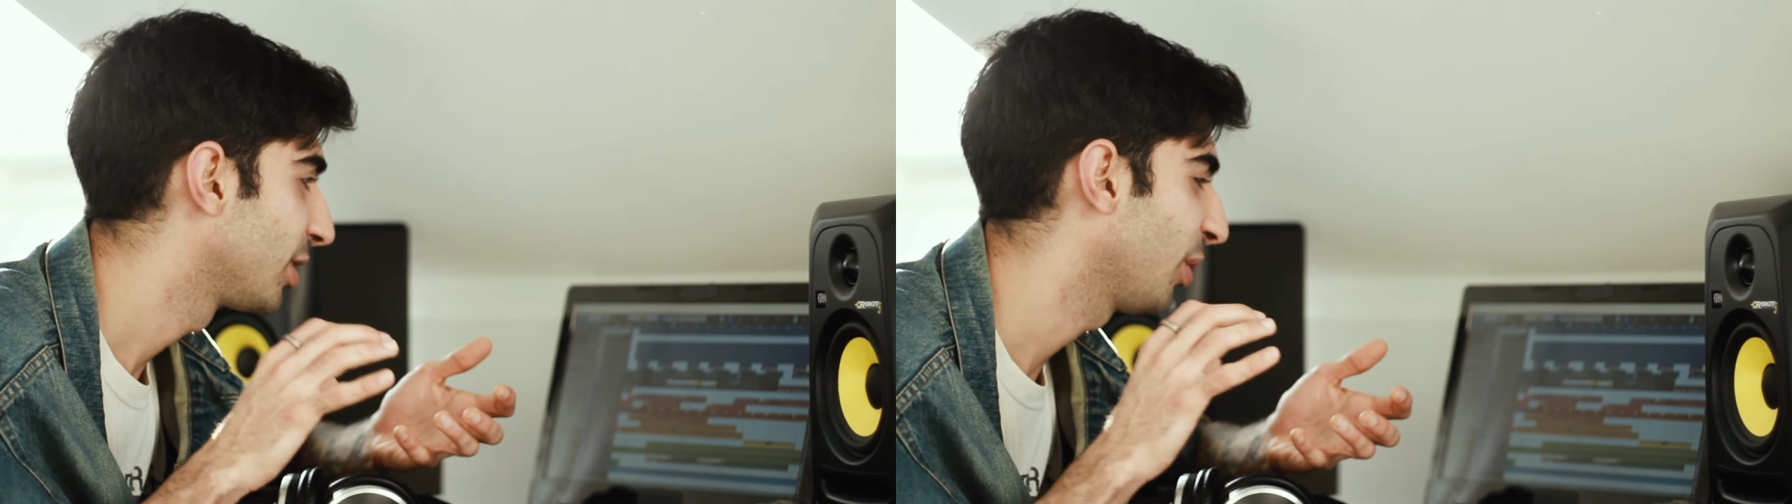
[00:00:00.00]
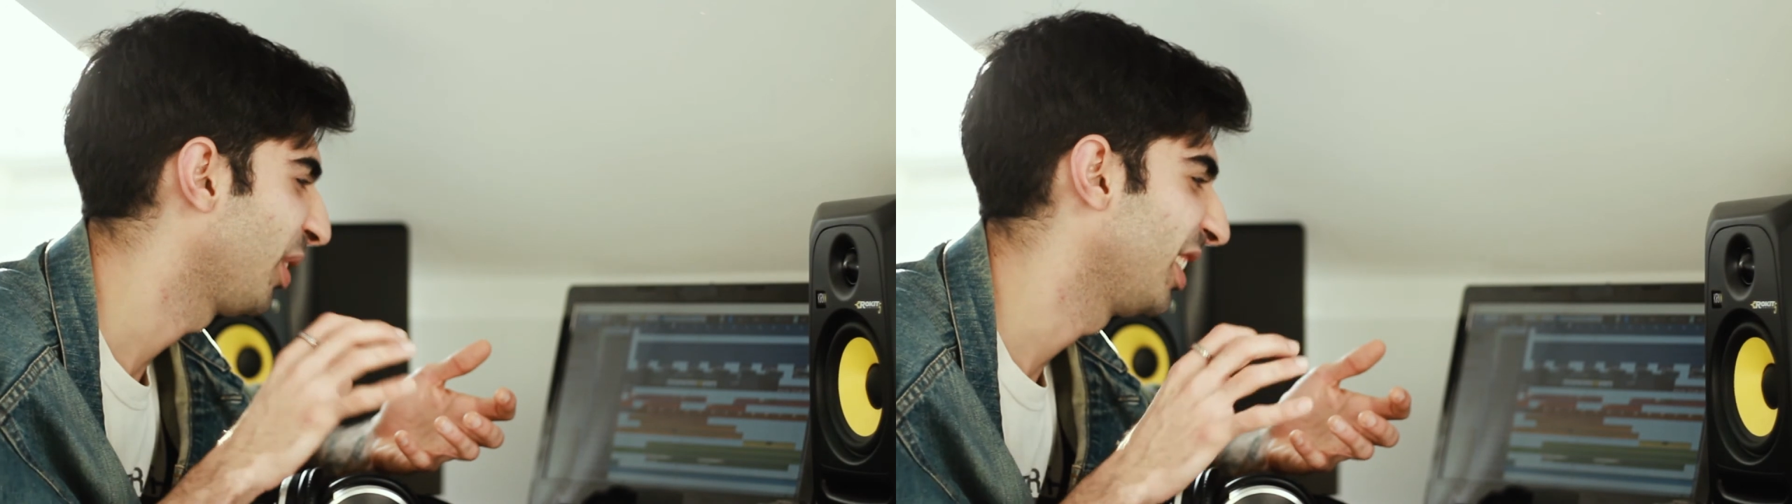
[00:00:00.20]

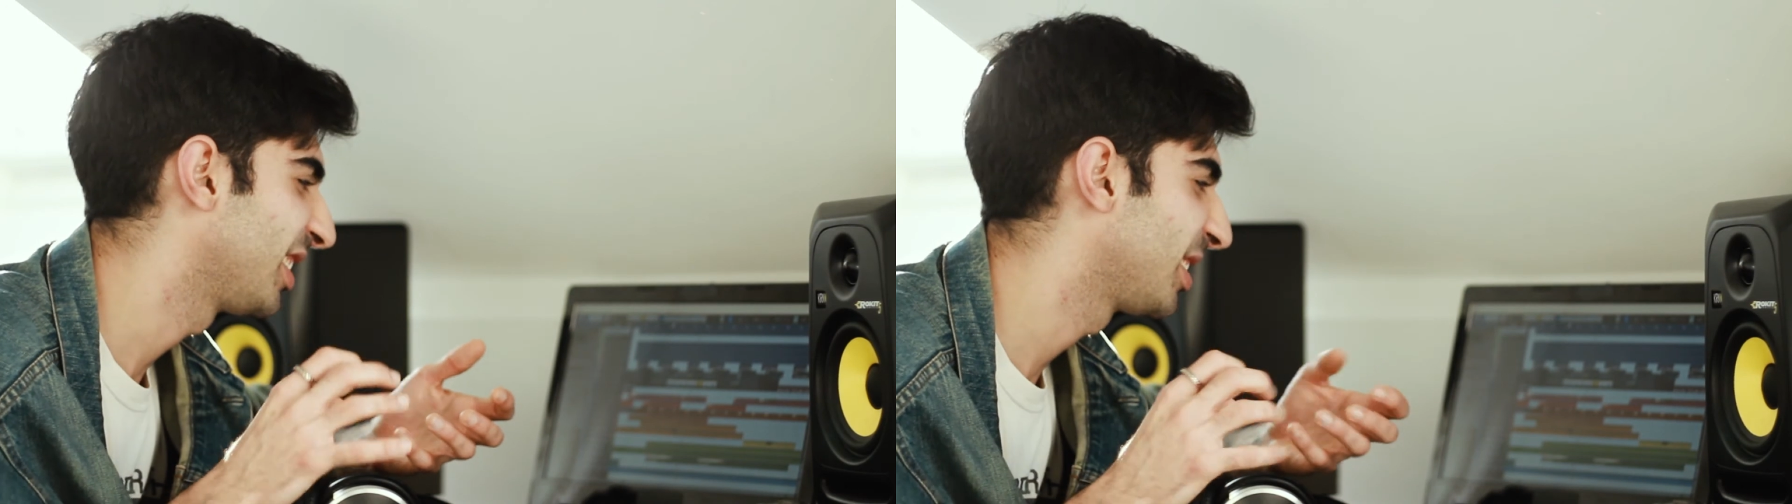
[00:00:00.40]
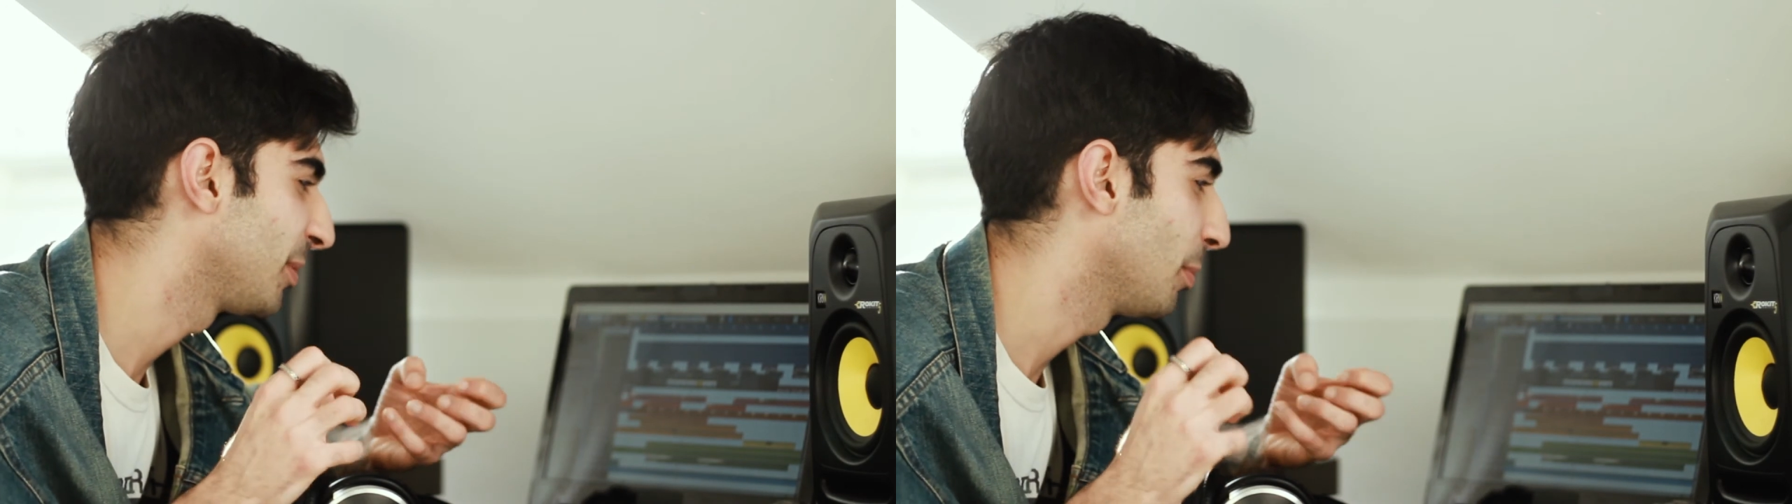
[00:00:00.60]
so
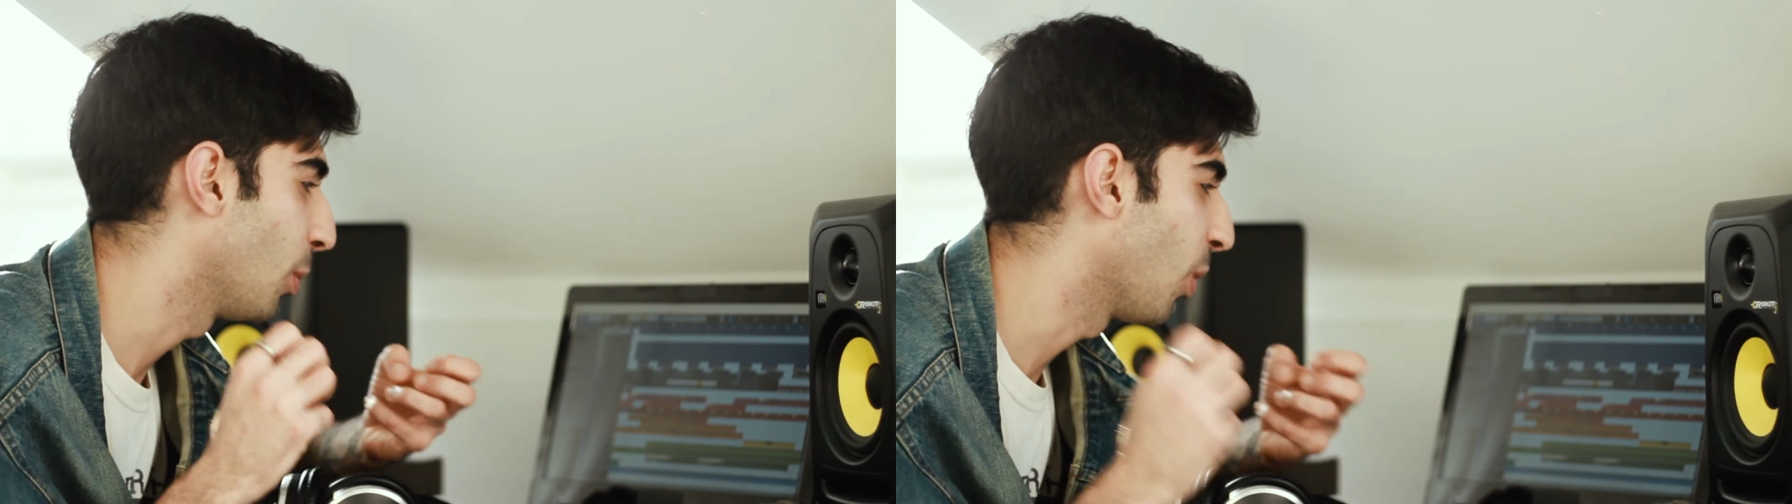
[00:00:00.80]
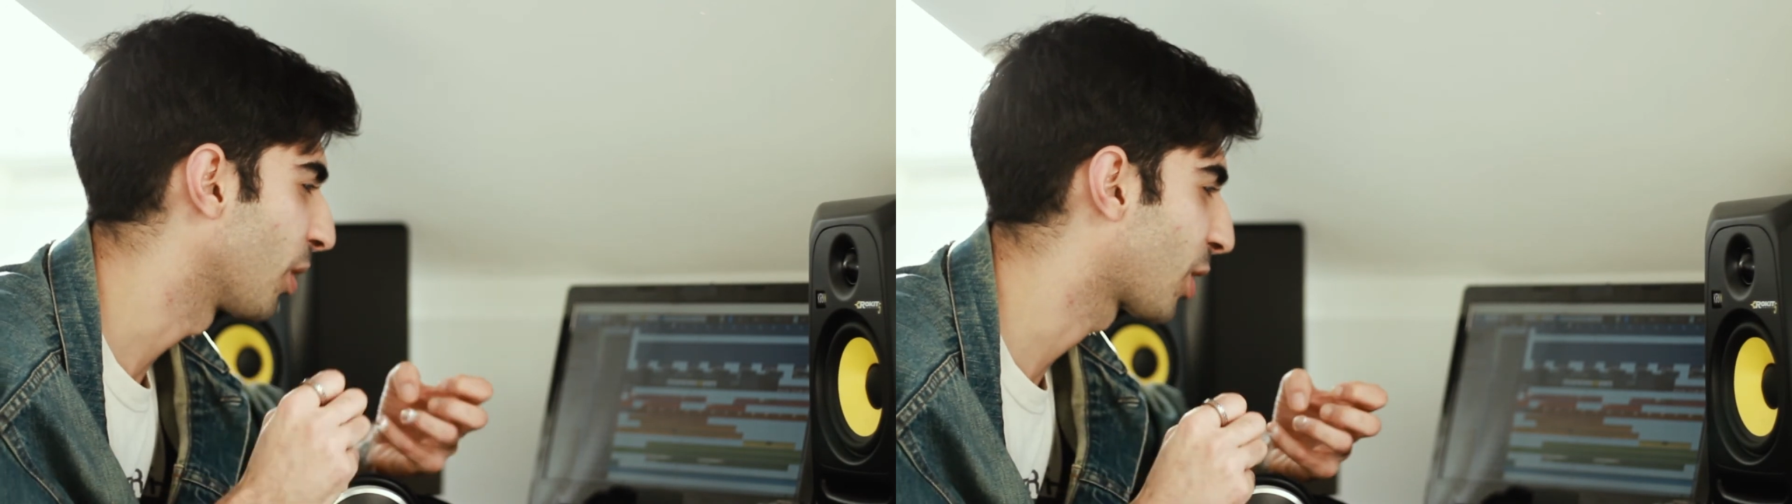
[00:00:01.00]
it's more